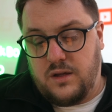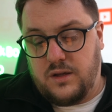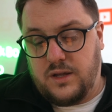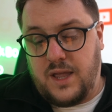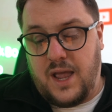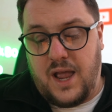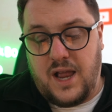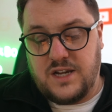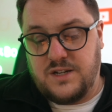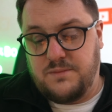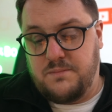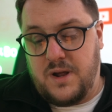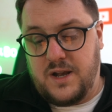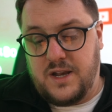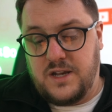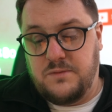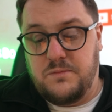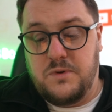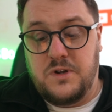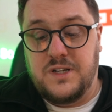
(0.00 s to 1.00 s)
cash
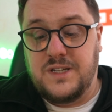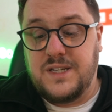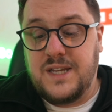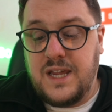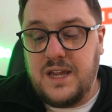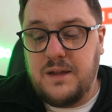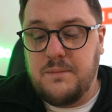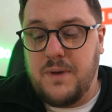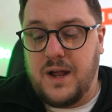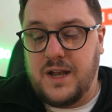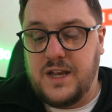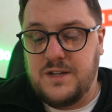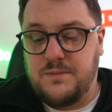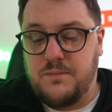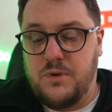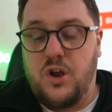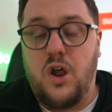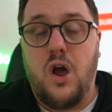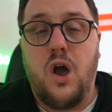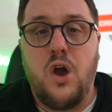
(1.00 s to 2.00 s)
management, team
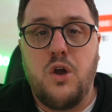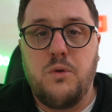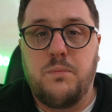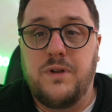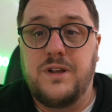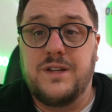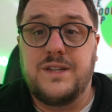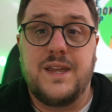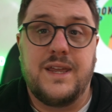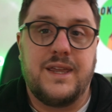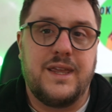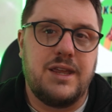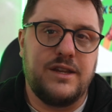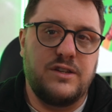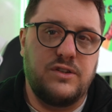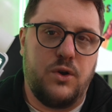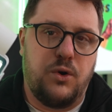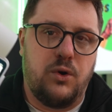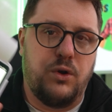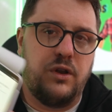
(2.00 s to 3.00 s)
management, open
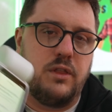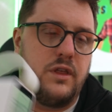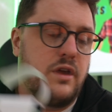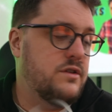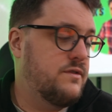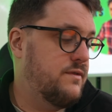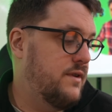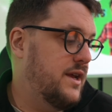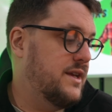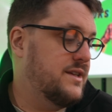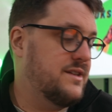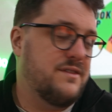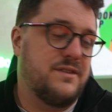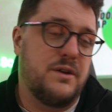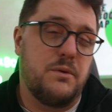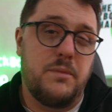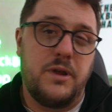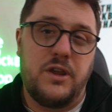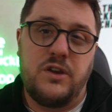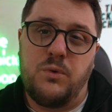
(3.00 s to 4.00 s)
tickets, all of those things I think
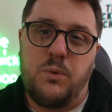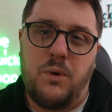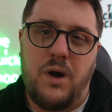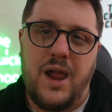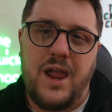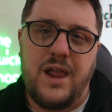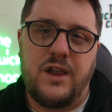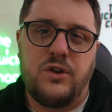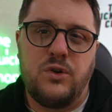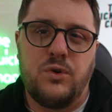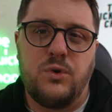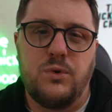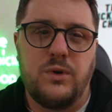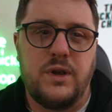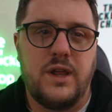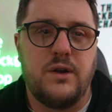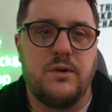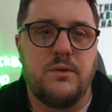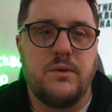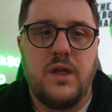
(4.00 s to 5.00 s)
will be quite a cool
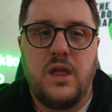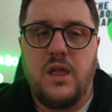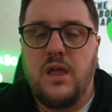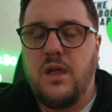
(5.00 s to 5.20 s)
little